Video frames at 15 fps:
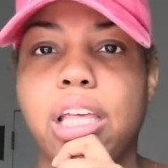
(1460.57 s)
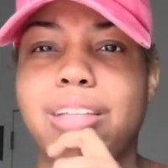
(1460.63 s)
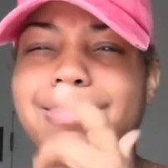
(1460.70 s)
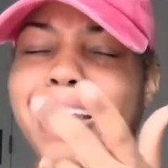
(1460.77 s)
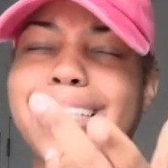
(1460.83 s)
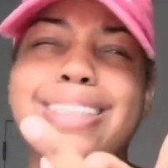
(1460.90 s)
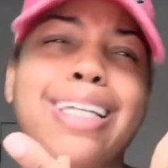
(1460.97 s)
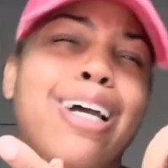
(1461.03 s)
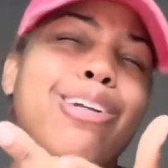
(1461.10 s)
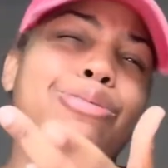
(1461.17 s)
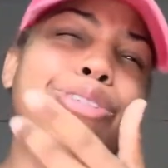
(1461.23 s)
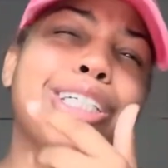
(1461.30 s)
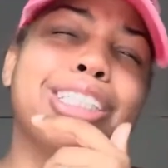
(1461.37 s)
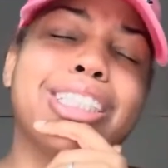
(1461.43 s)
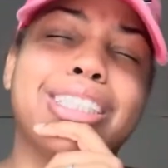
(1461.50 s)
That's not a
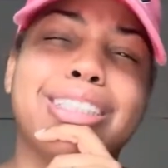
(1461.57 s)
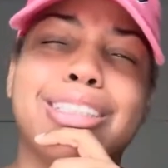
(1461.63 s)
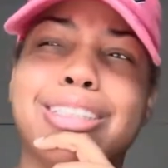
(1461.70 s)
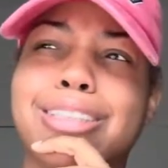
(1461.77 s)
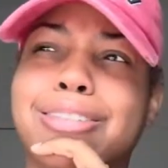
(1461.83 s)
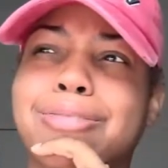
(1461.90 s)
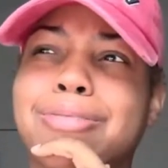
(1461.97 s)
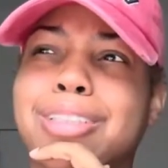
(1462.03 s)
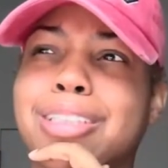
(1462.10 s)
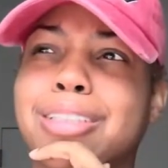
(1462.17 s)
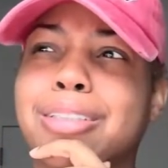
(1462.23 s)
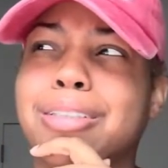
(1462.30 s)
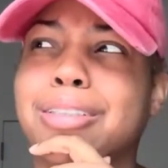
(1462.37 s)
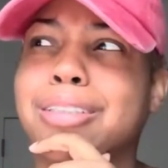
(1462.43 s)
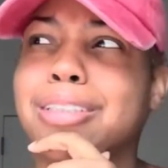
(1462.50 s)
reason to
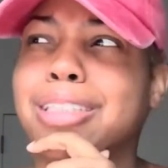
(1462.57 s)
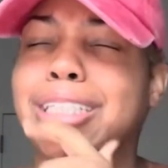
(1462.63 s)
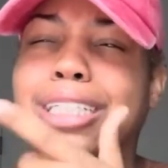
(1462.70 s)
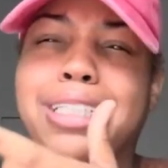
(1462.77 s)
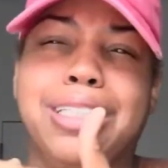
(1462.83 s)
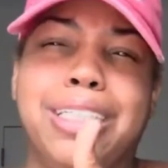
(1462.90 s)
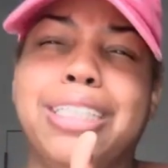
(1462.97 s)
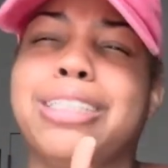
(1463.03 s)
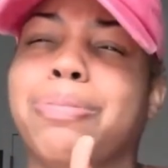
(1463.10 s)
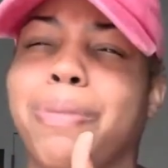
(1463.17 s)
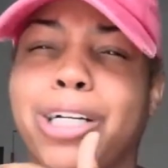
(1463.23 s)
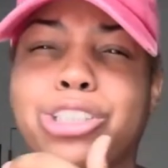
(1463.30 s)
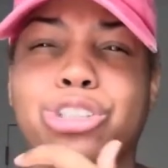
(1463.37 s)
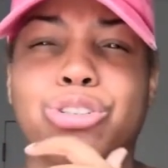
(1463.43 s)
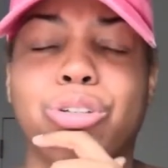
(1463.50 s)
get in this
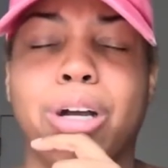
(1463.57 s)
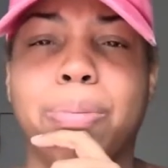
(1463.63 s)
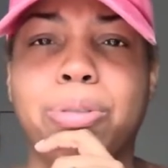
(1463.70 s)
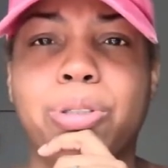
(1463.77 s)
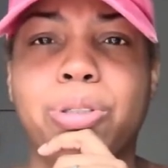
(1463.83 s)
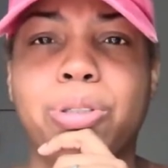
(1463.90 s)
much trouble.